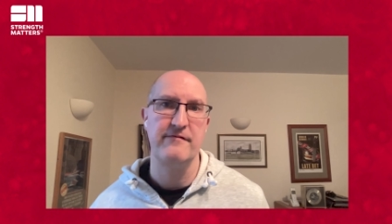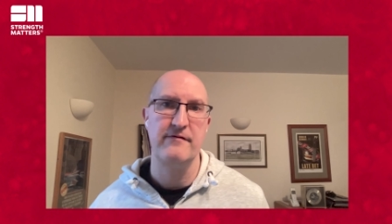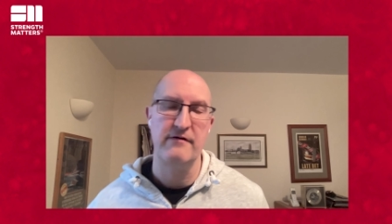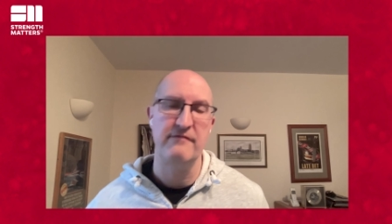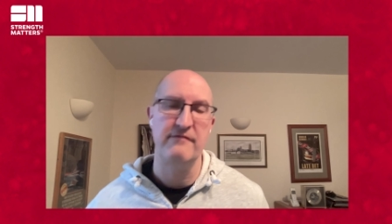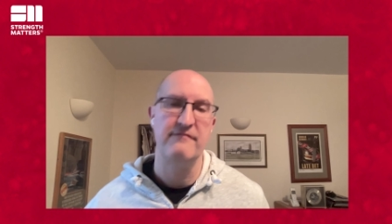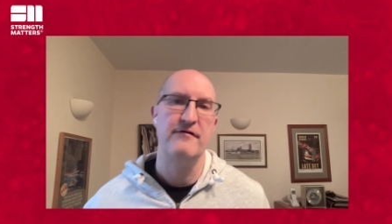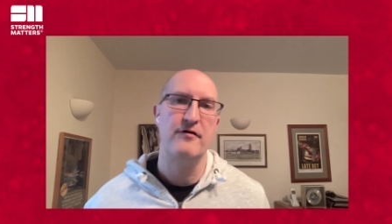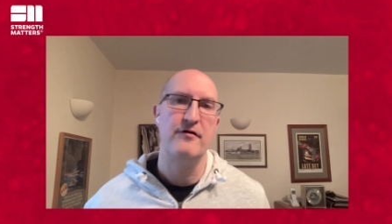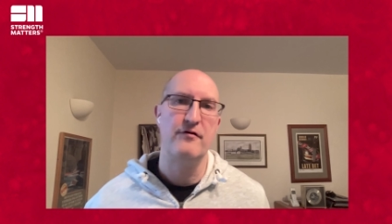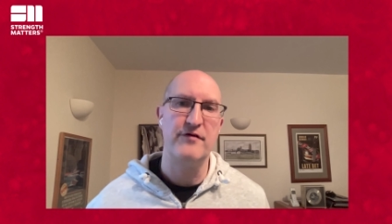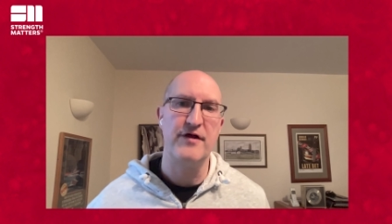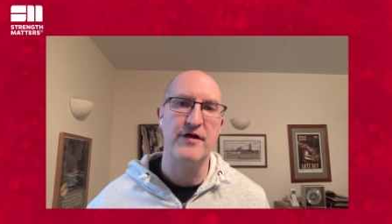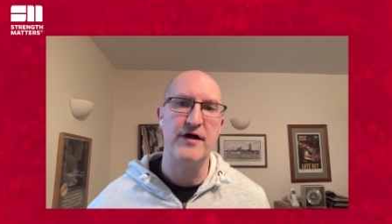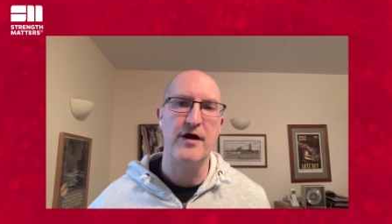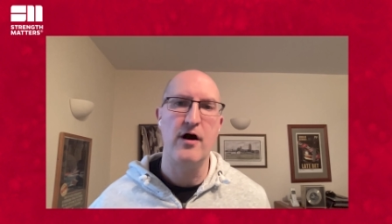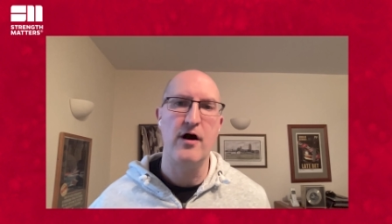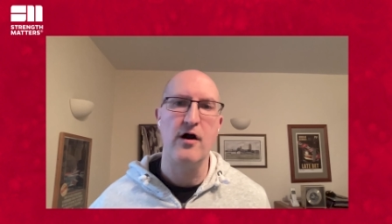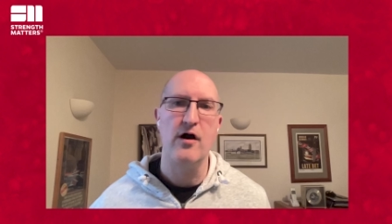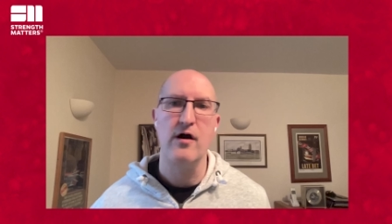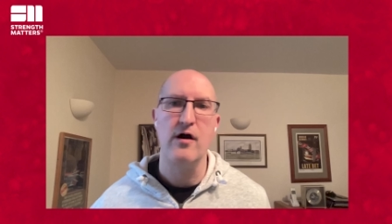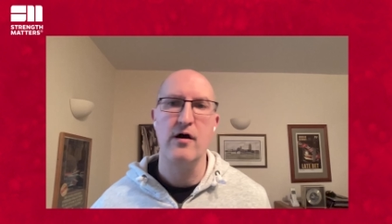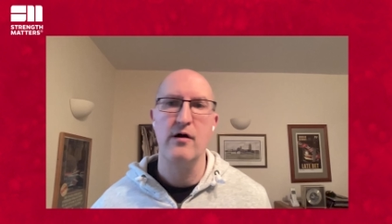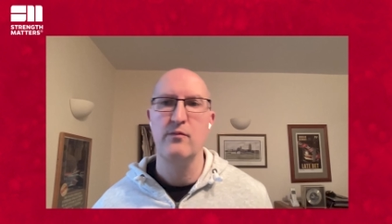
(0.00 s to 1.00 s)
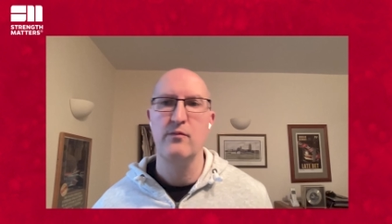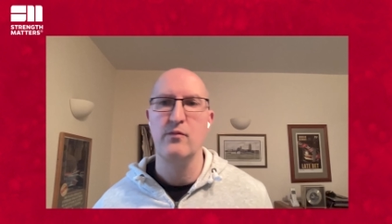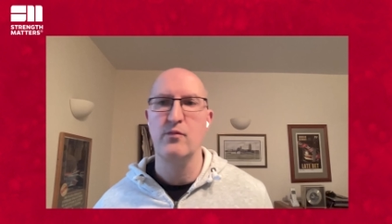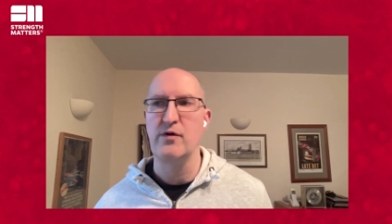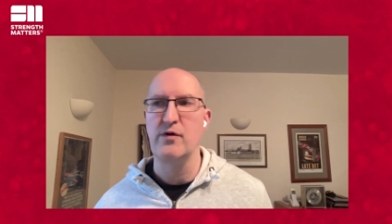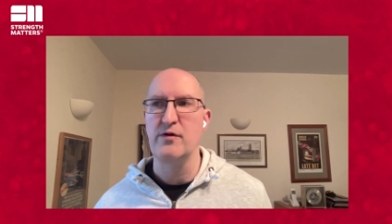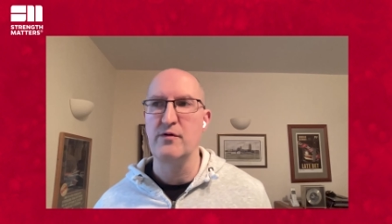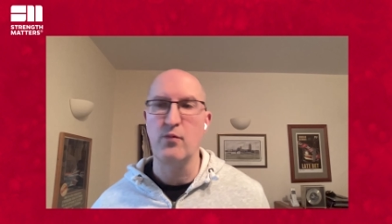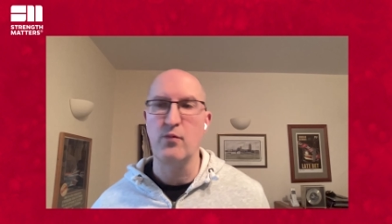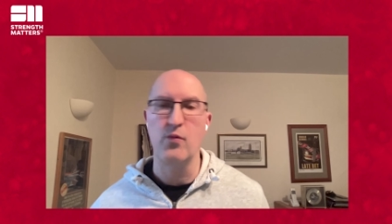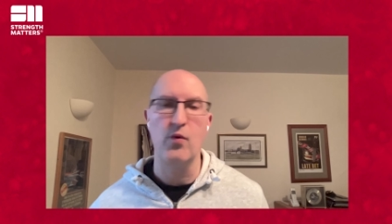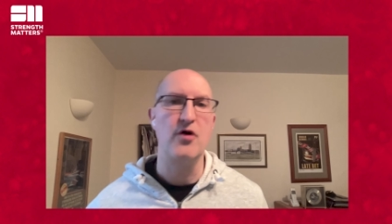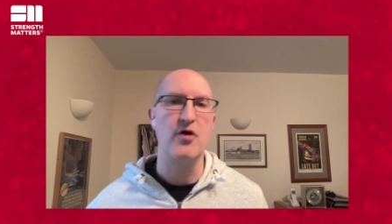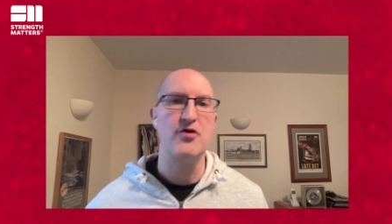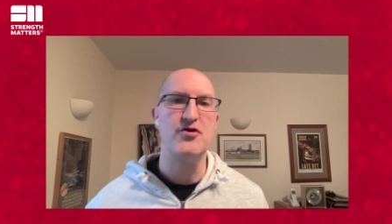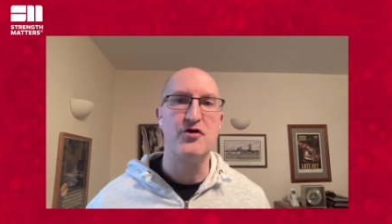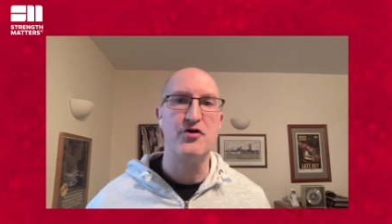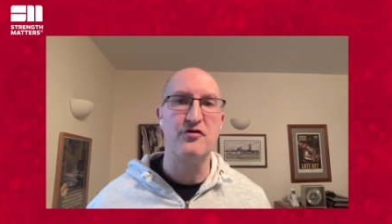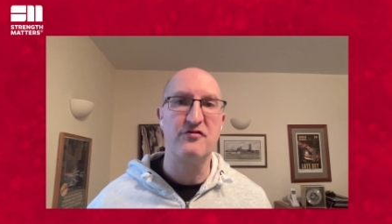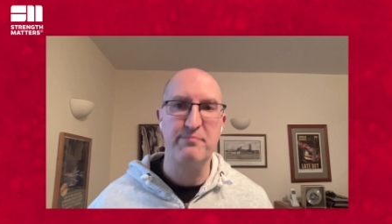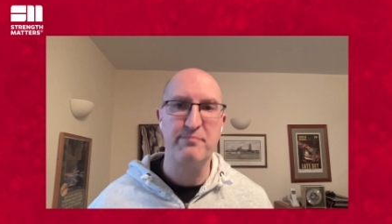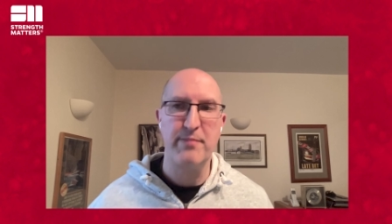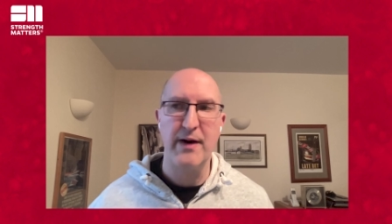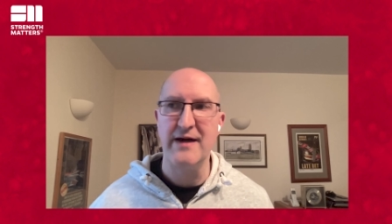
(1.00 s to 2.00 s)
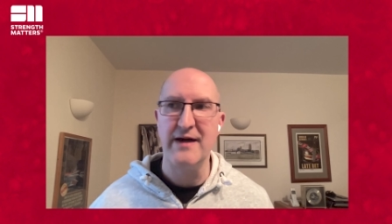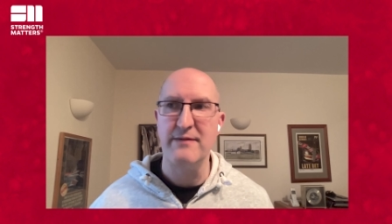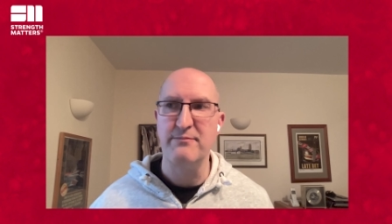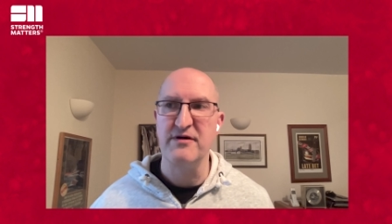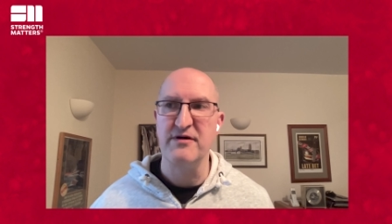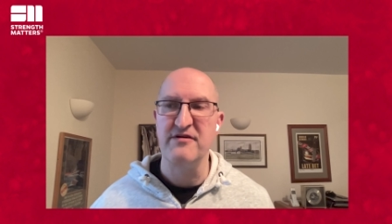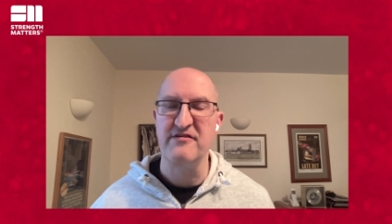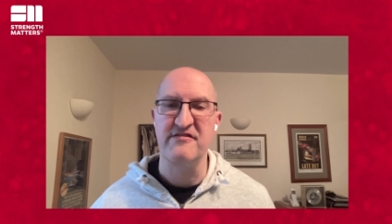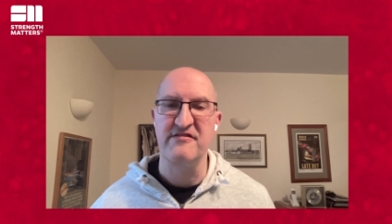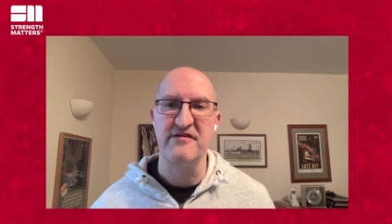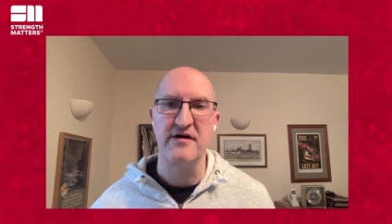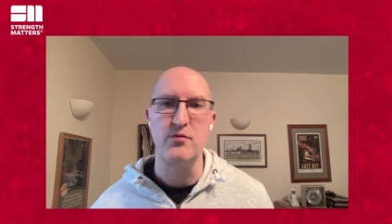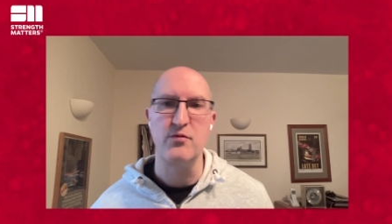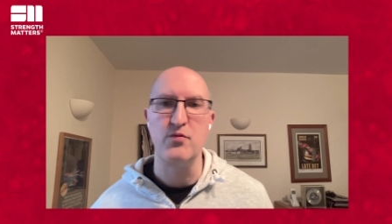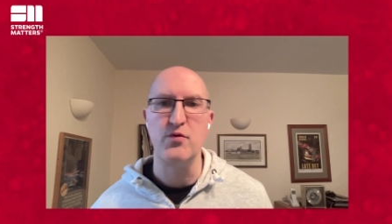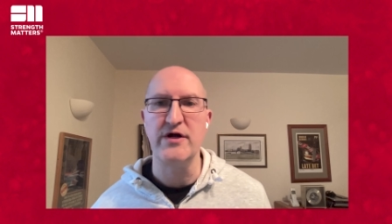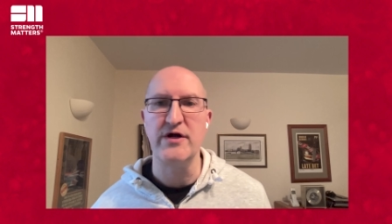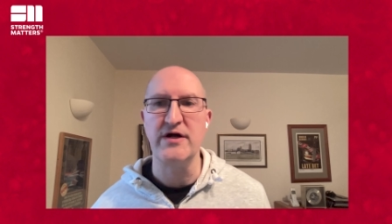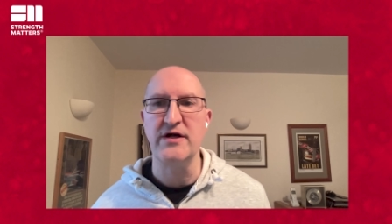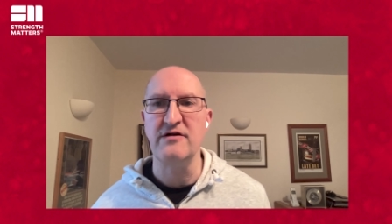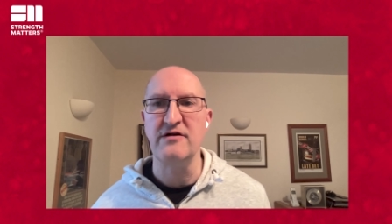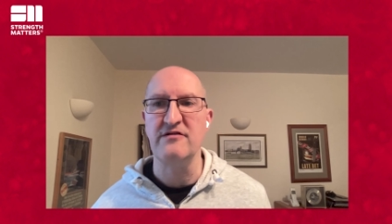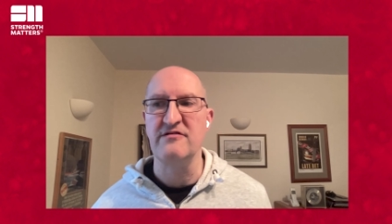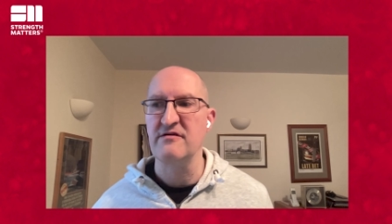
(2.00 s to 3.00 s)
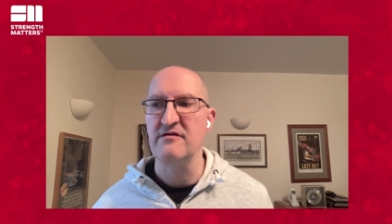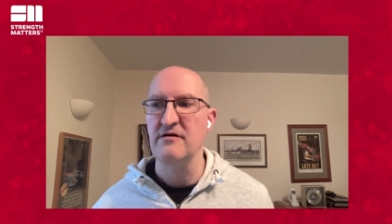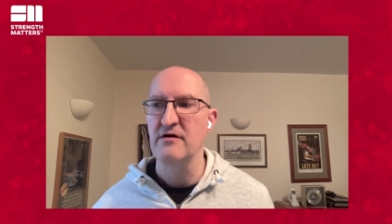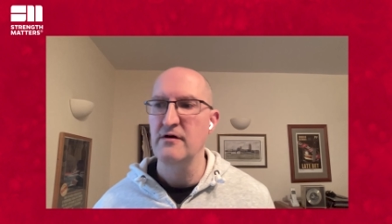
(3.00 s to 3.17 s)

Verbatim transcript: of who they are, what newspapers they read,